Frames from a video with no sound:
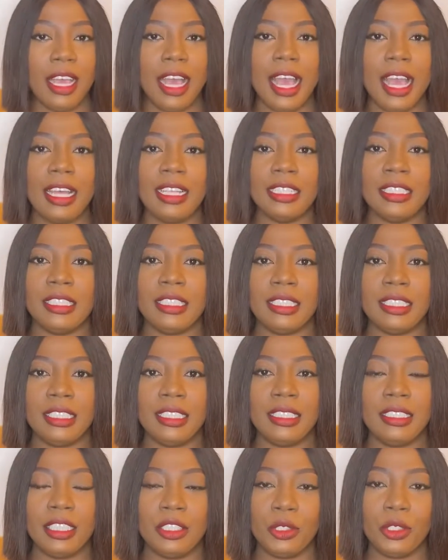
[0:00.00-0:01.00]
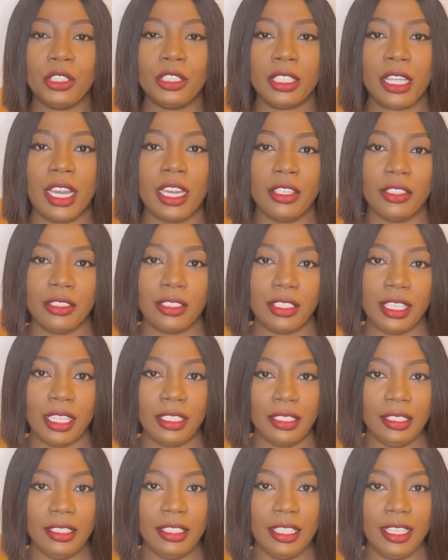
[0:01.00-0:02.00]
and the show started on
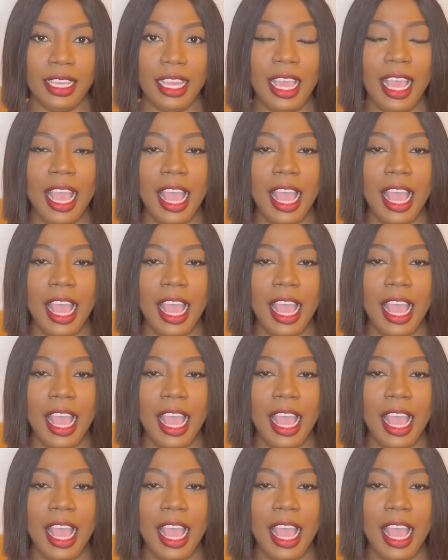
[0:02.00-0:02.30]
Saturday